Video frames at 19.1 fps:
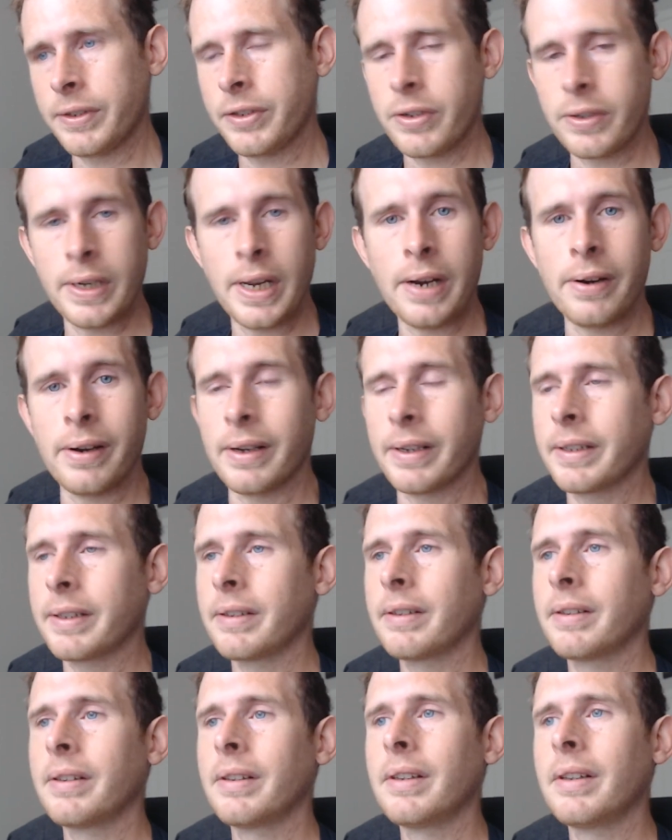generic.
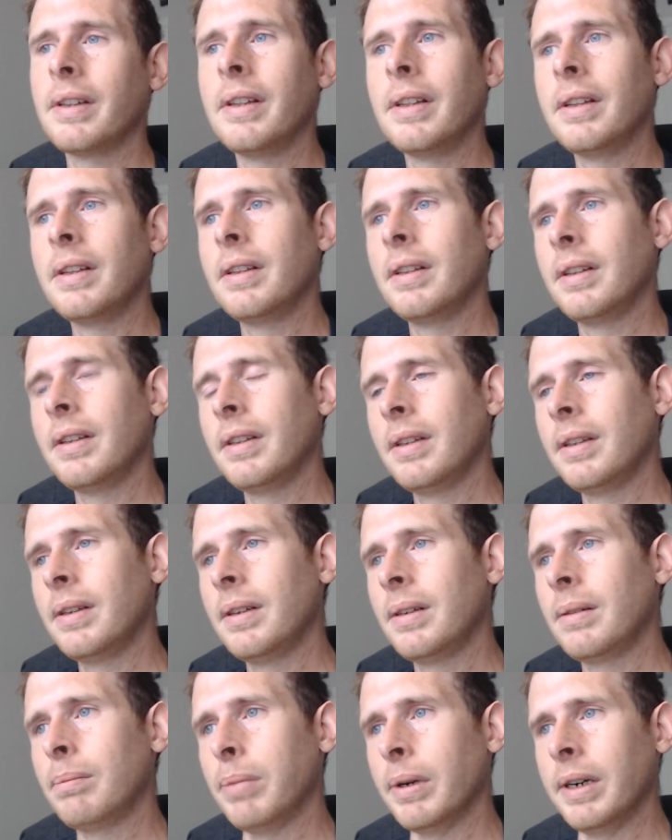
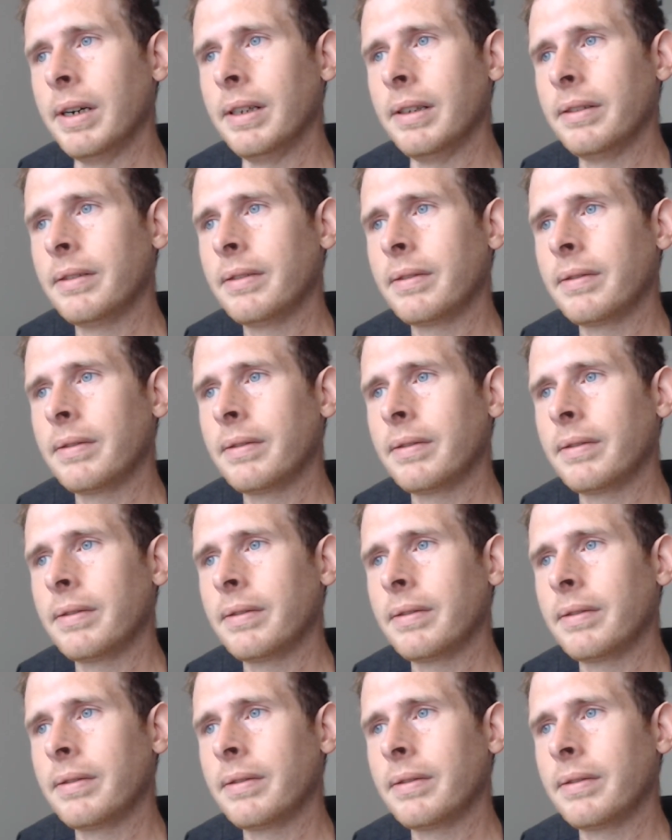But